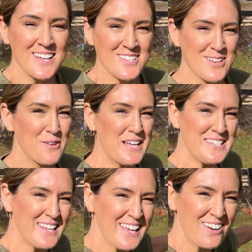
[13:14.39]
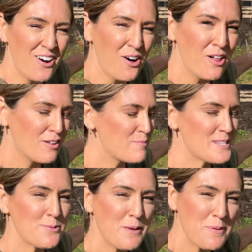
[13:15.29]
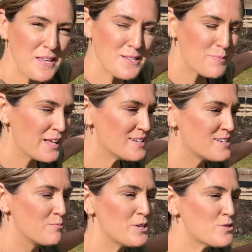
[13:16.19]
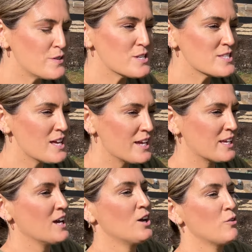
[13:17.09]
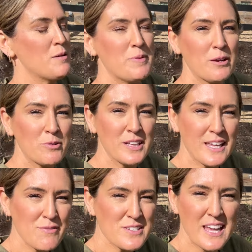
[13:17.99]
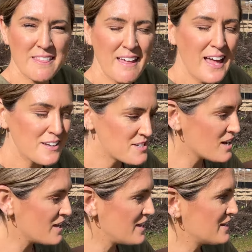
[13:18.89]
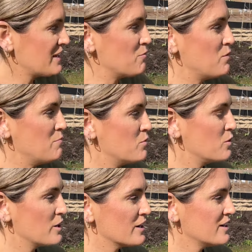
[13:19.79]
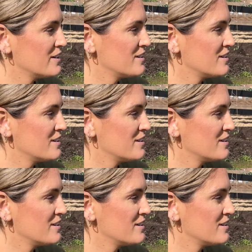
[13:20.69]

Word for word: So I did get all of my sweet peas planted, which feels like a great big relief to get that done, get one more